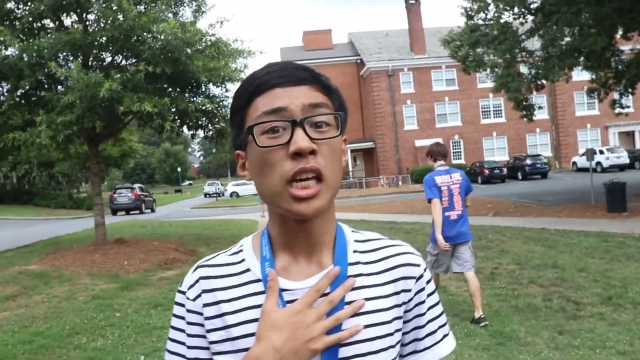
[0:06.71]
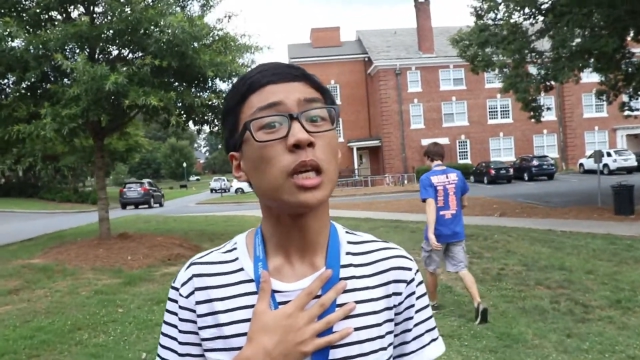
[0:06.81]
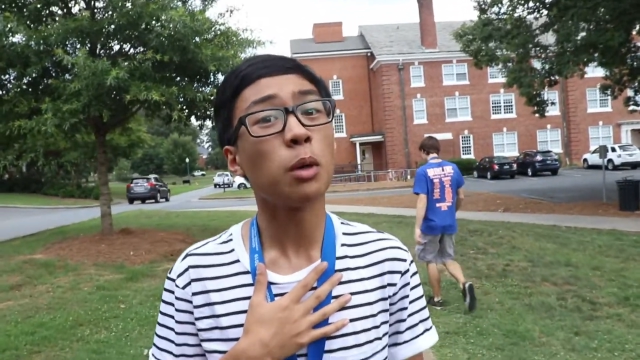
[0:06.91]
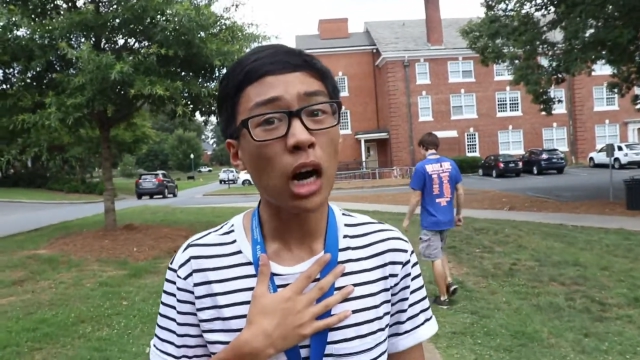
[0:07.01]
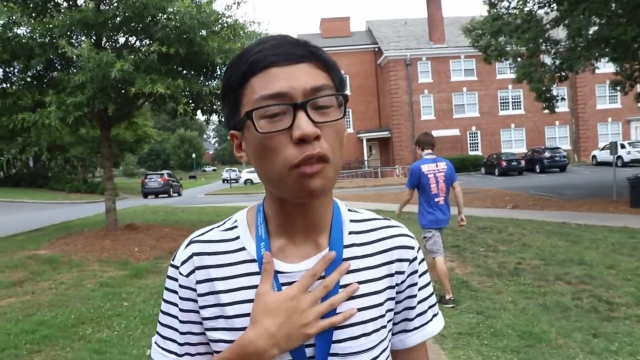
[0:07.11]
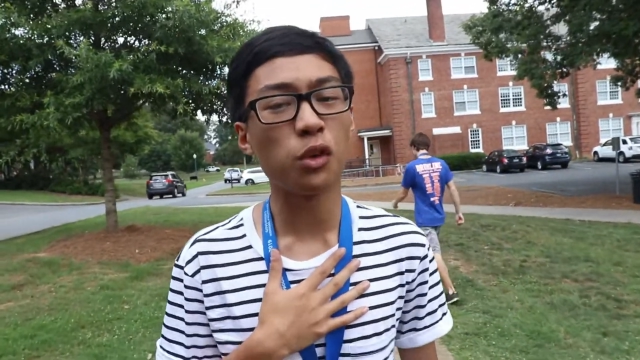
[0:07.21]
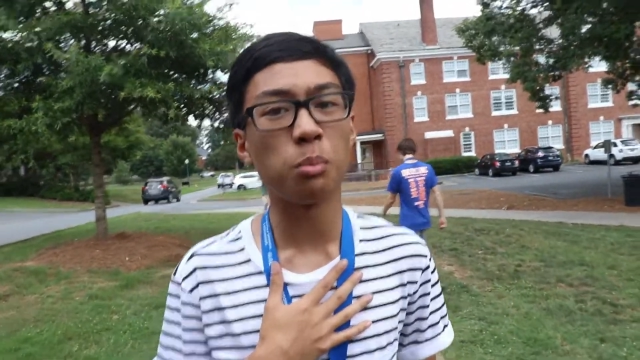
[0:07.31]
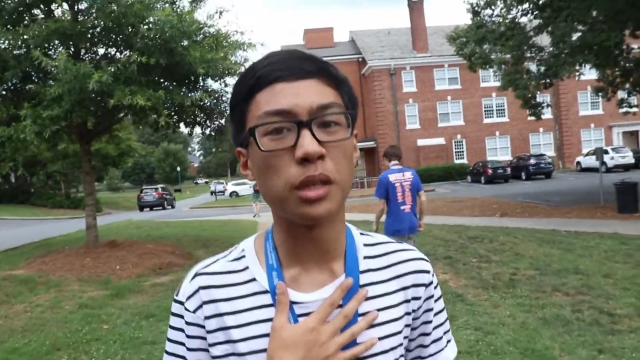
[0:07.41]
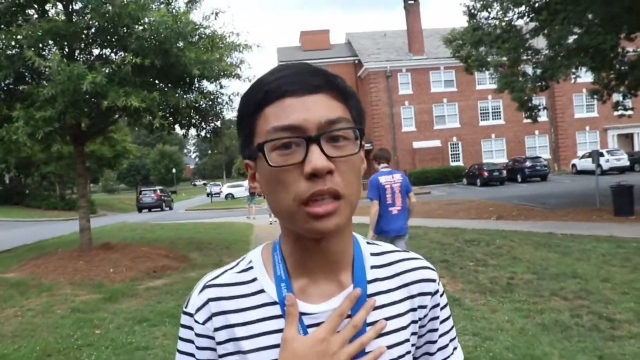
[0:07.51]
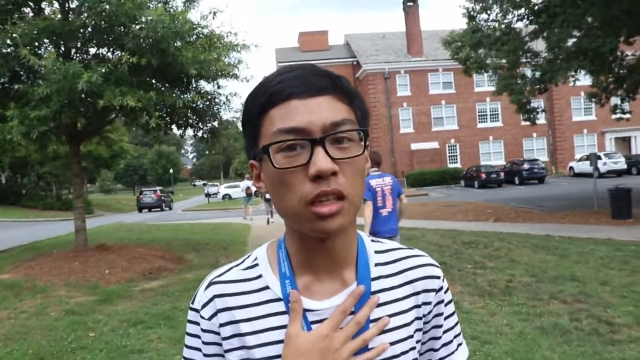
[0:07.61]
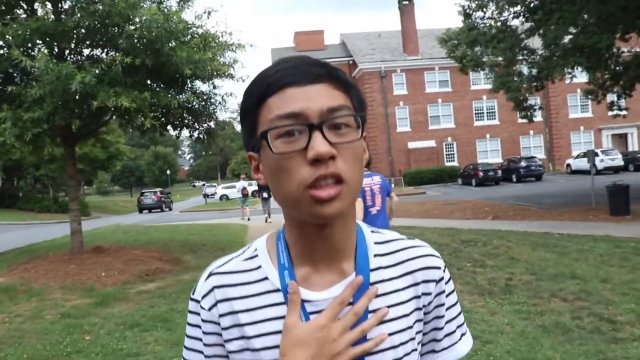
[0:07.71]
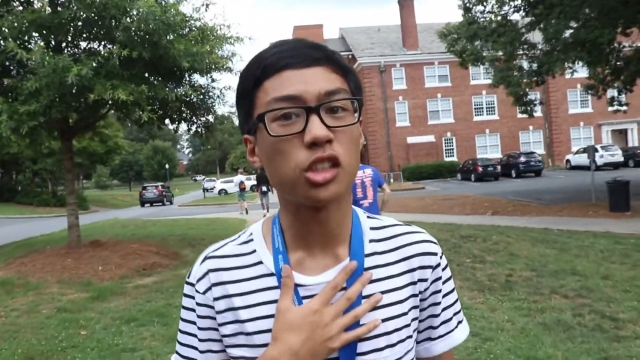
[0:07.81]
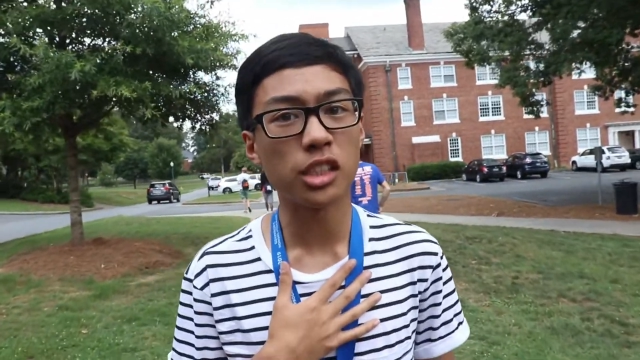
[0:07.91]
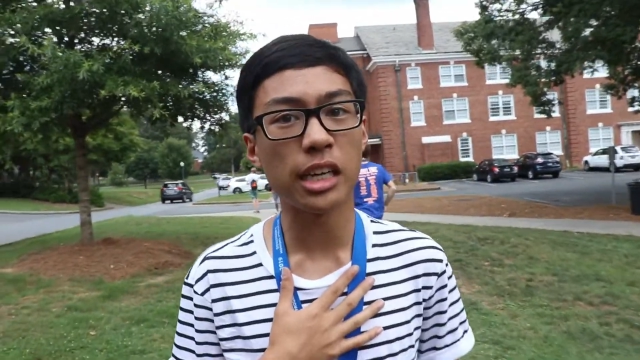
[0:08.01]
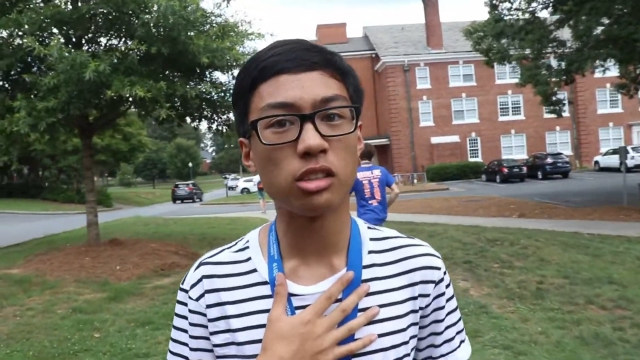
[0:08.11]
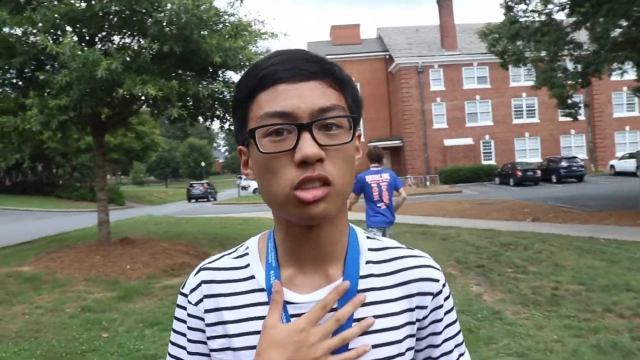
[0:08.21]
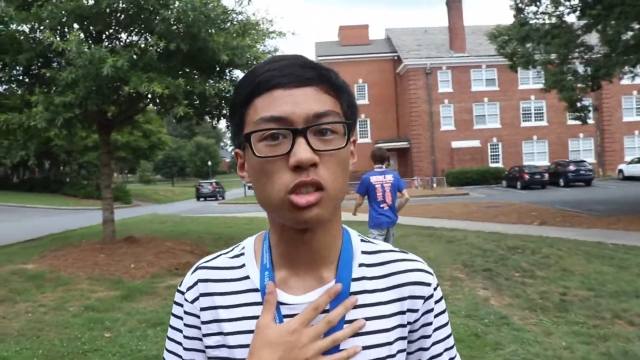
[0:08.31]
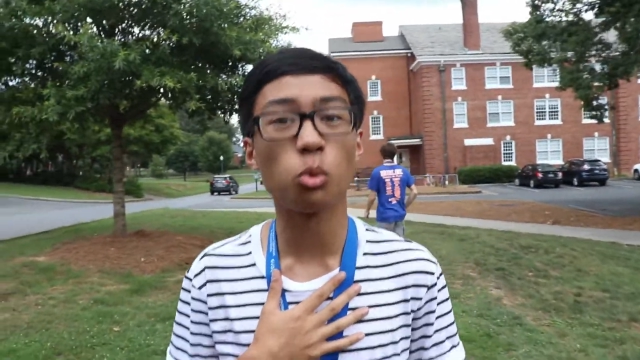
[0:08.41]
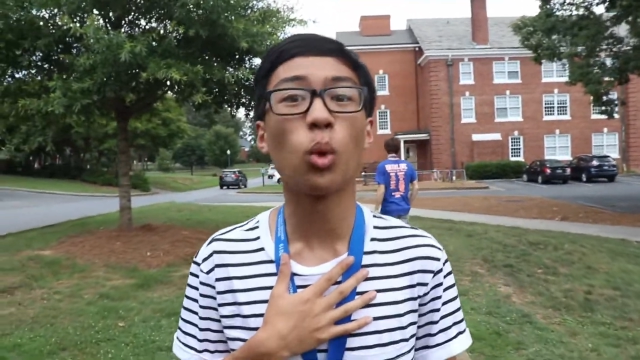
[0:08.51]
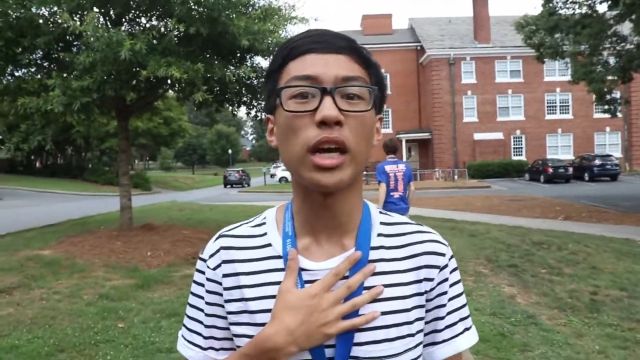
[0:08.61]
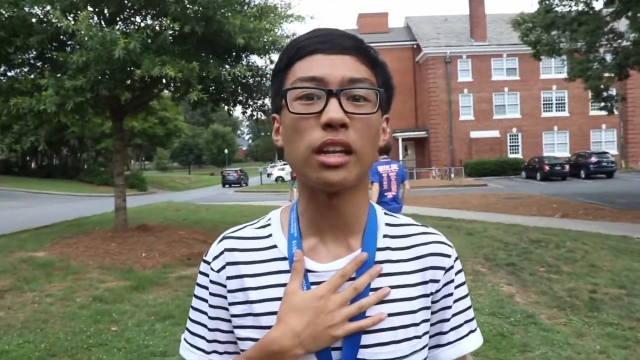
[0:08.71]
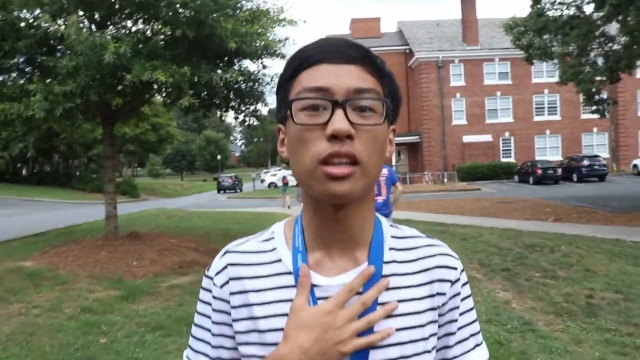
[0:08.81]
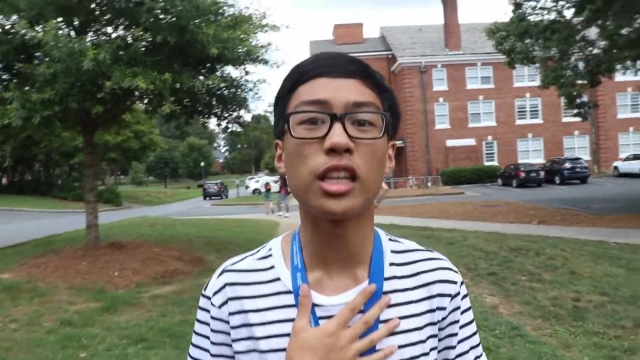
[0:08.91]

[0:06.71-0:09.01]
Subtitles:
He offered me the chance to win